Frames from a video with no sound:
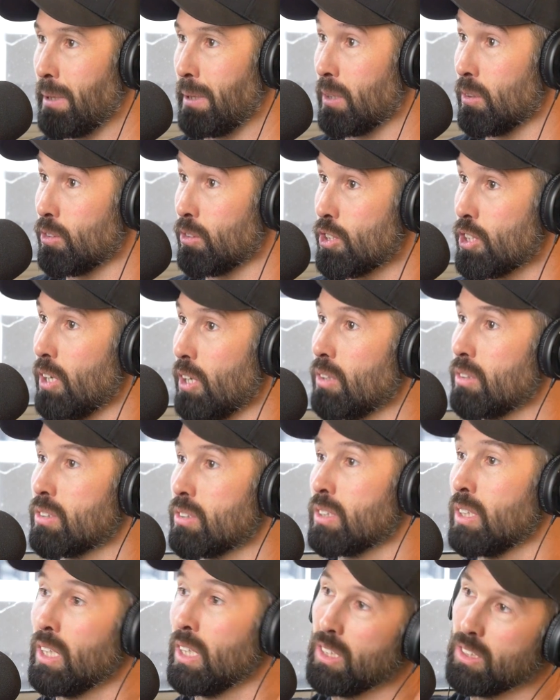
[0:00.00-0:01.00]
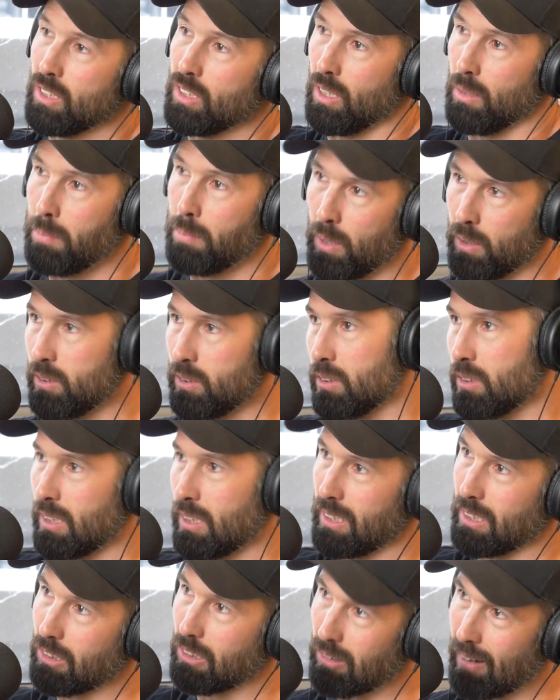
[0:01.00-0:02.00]
on chokes, so the person's kind
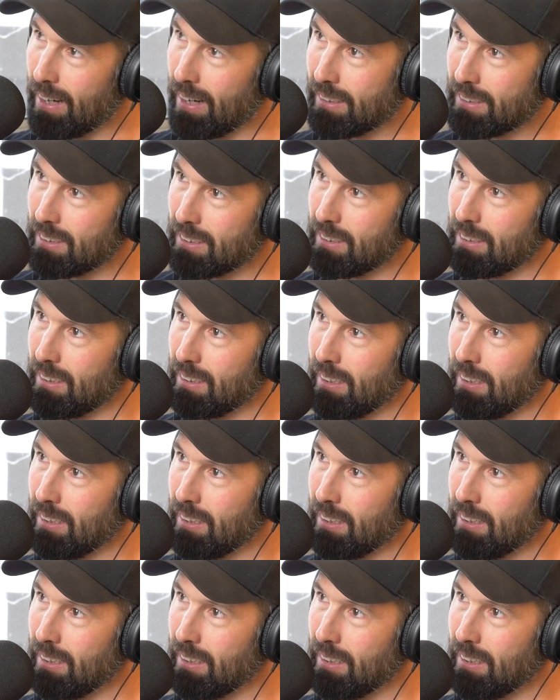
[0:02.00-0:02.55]
of cranked it,